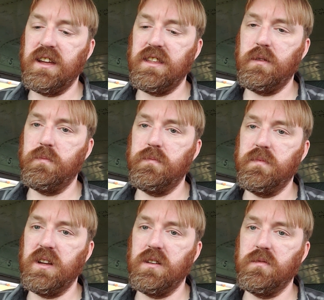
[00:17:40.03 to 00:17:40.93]

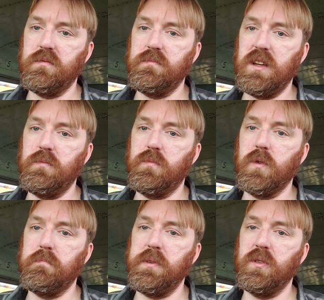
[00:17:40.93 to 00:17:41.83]
They
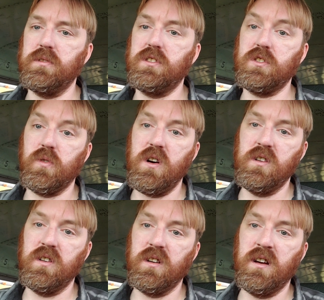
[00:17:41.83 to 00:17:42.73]
were built
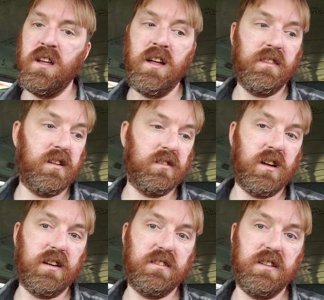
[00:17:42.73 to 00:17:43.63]
stronger than a
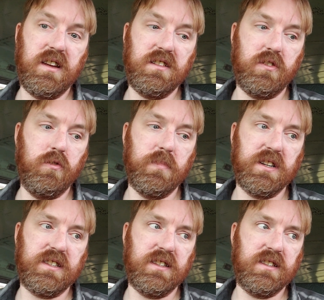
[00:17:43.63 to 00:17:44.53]
lot of today's new
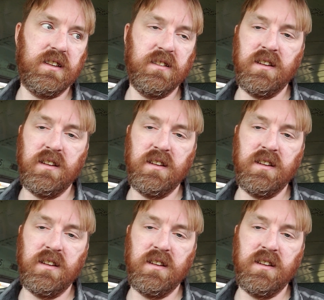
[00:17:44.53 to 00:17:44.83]
buses.